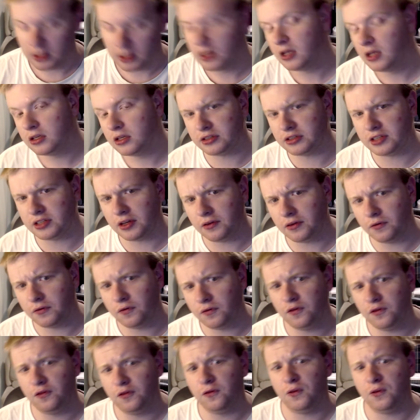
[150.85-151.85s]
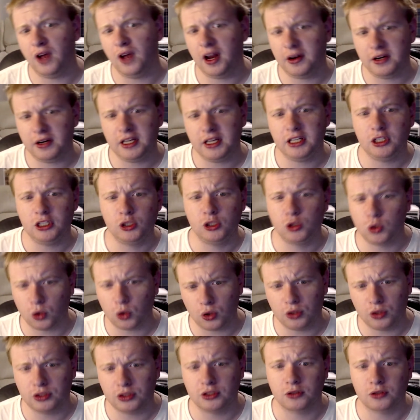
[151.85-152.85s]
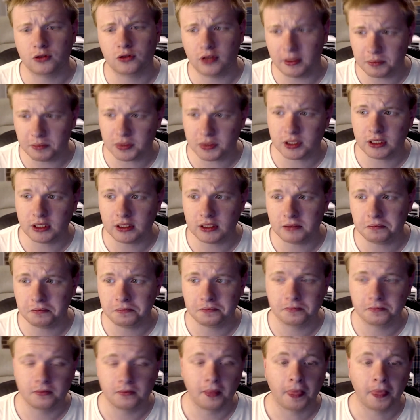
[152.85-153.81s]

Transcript: So it's a very short description,